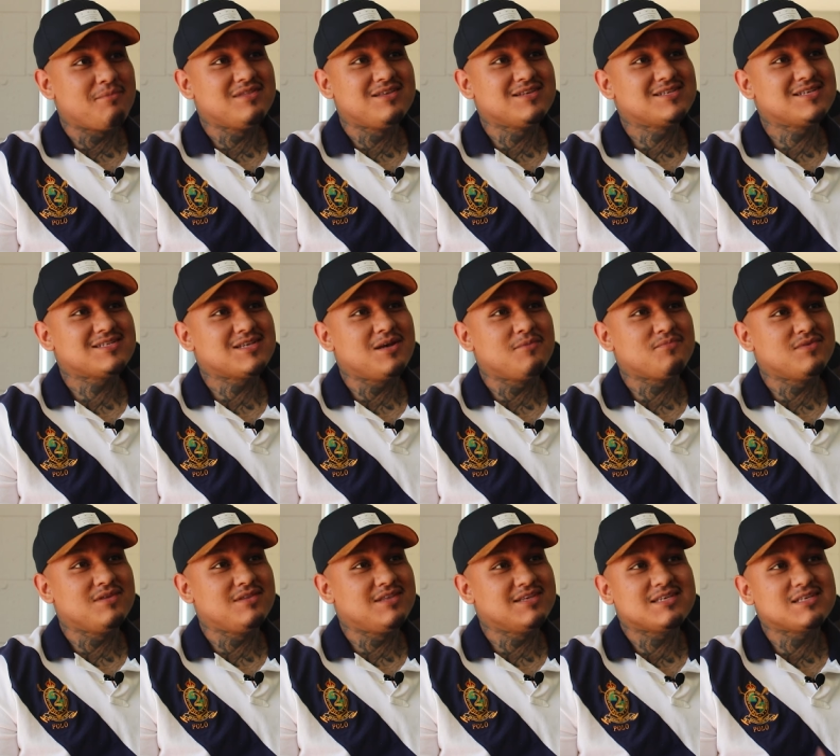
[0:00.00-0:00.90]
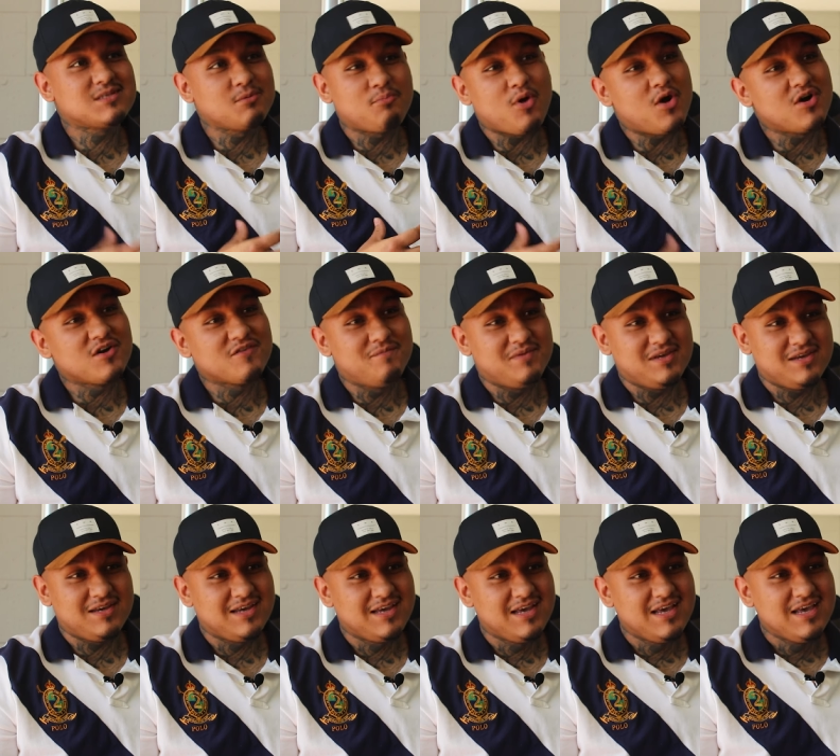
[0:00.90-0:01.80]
I mean, this is something, this is a part of me.